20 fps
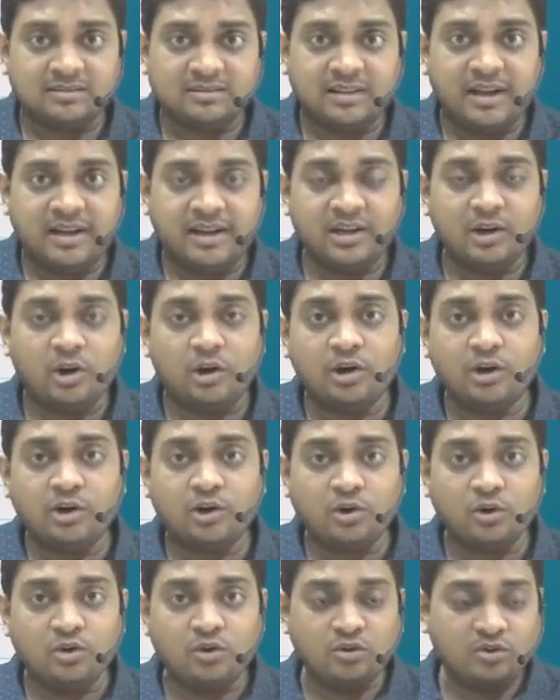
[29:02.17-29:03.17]
That in order
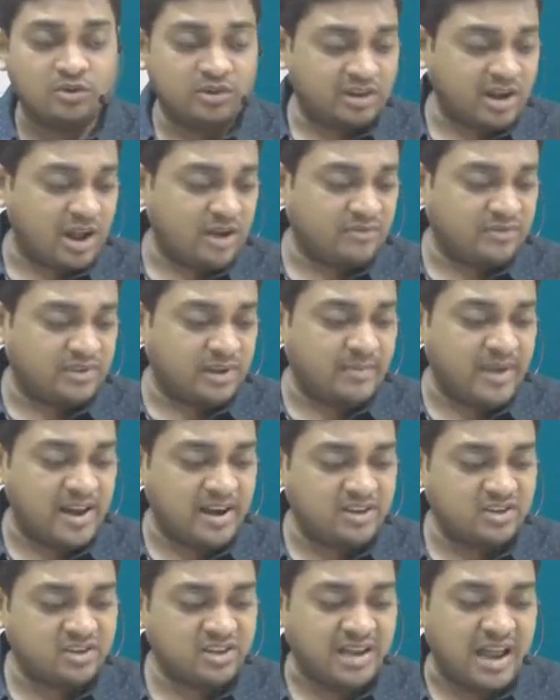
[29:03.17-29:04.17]
to draft the
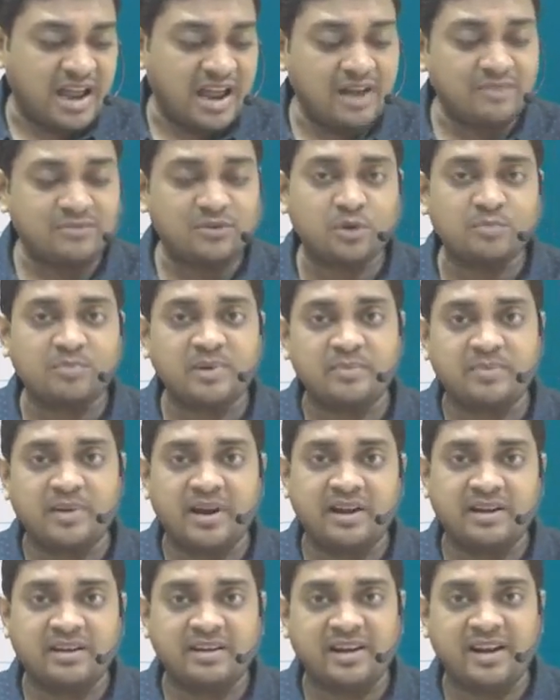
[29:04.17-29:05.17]
balance sheet, I have to
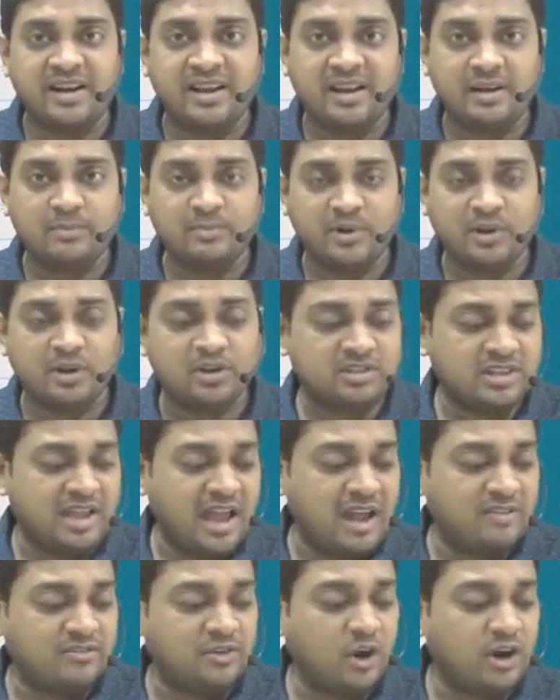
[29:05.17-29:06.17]
prepare trading, and because they
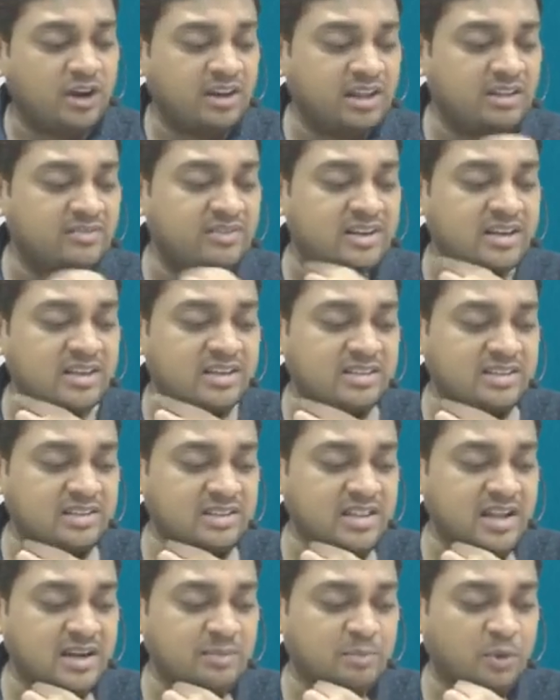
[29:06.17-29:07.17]
have not given us
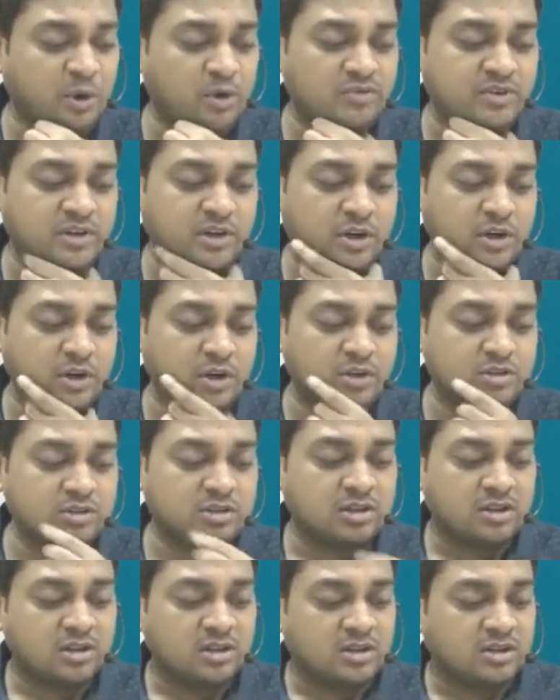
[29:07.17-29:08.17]
net profit or loss,
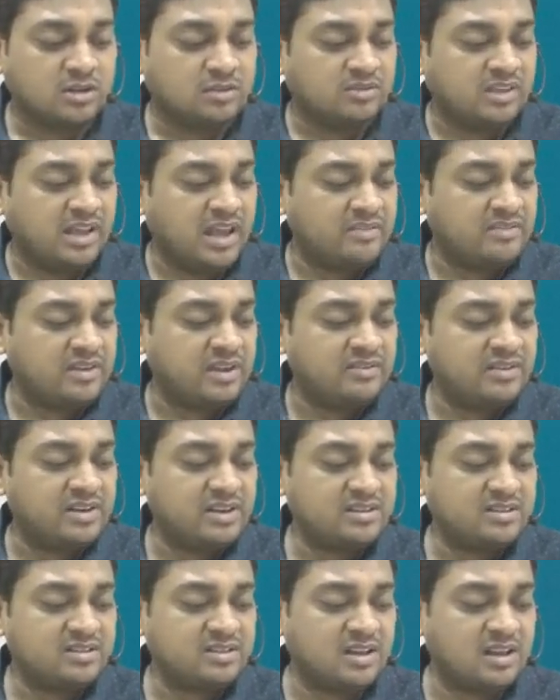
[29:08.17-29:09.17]
they have given
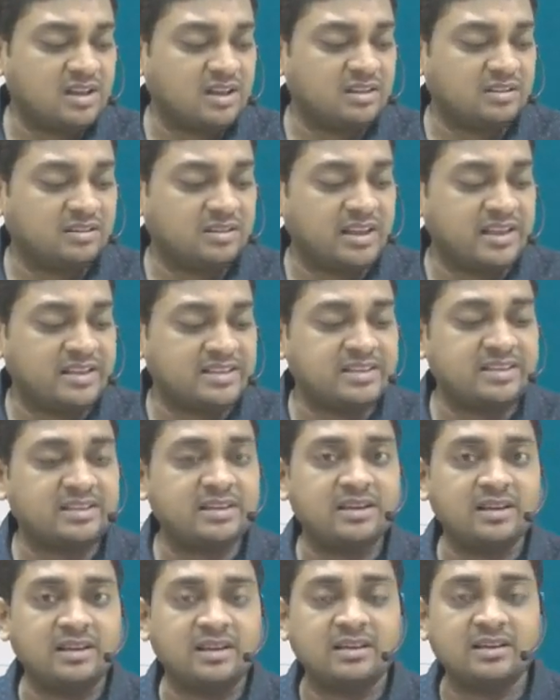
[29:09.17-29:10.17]
us things in
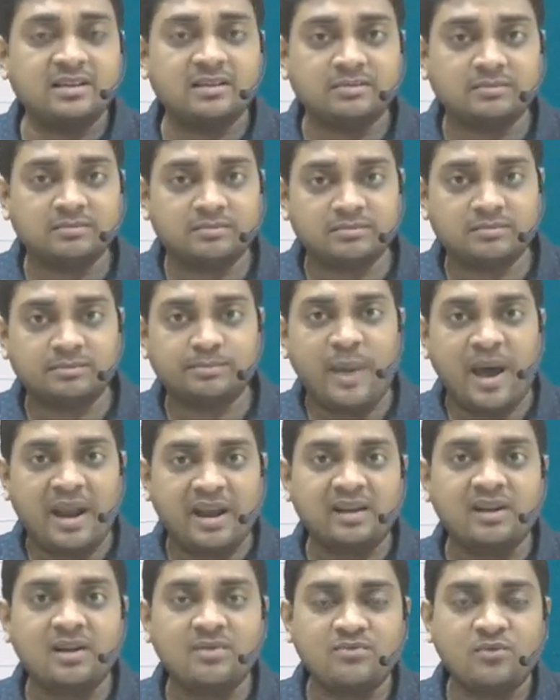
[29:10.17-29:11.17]
a
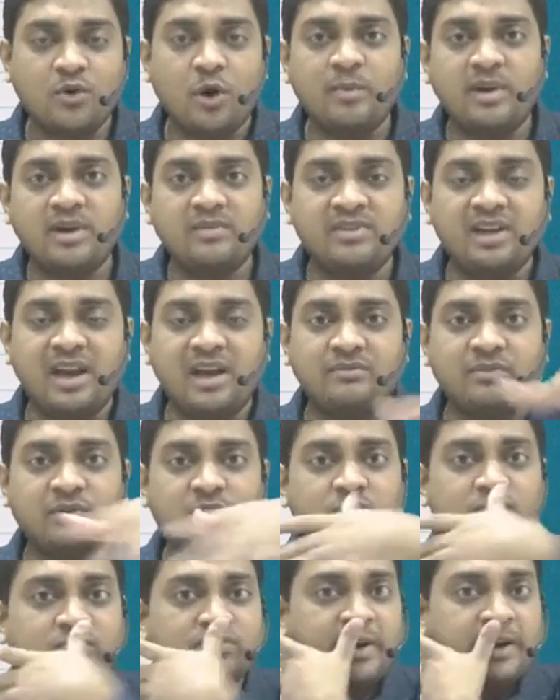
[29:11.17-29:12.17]
paragraph form, and we have
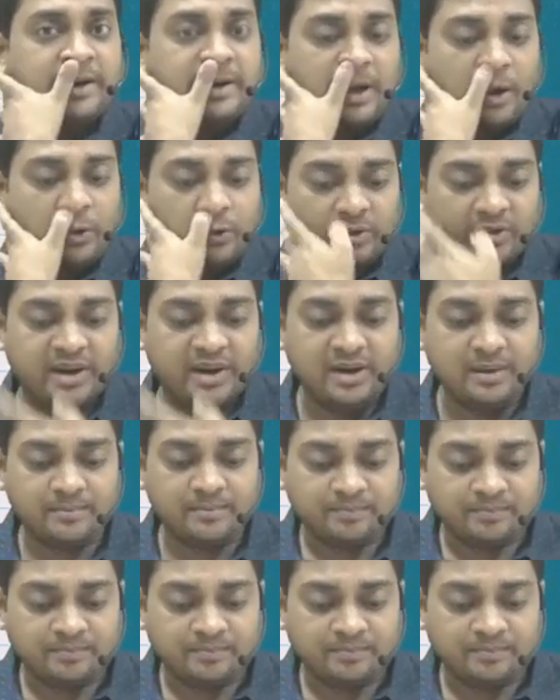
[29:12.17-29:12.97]
to find out, right?